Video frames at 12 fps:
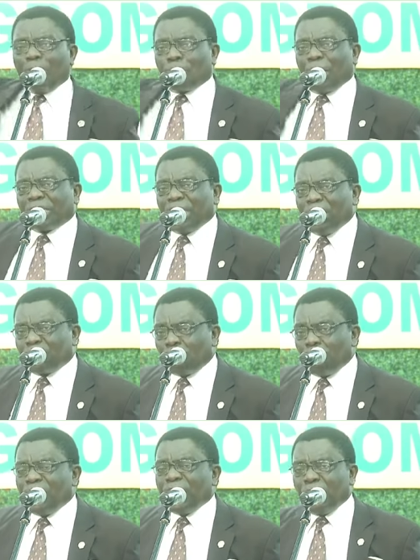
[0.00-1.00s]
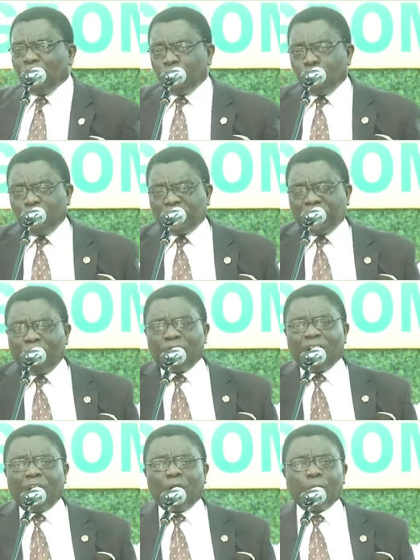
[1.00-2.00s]
that pertains to me you will save
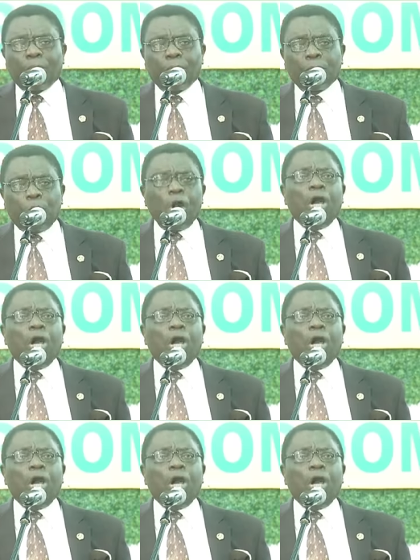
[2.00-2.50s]
them go